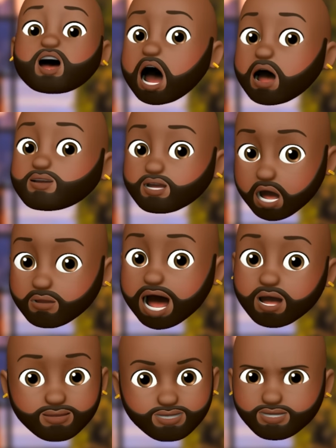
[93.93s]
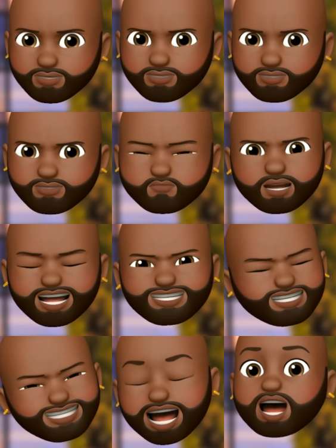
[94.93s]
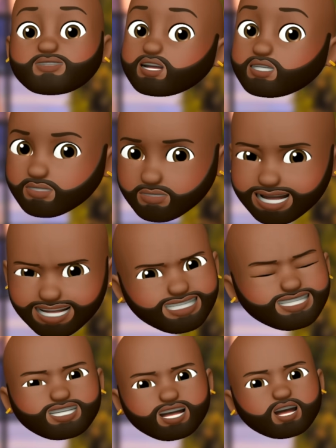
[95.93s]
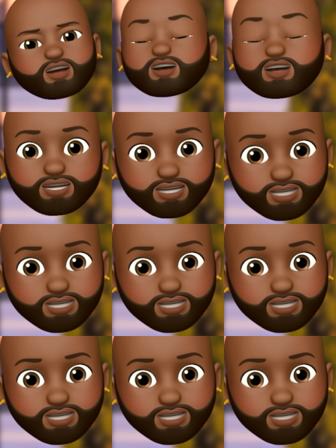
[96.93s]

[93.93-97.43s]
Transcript: Y'all know how it goes, but did they even do that this year?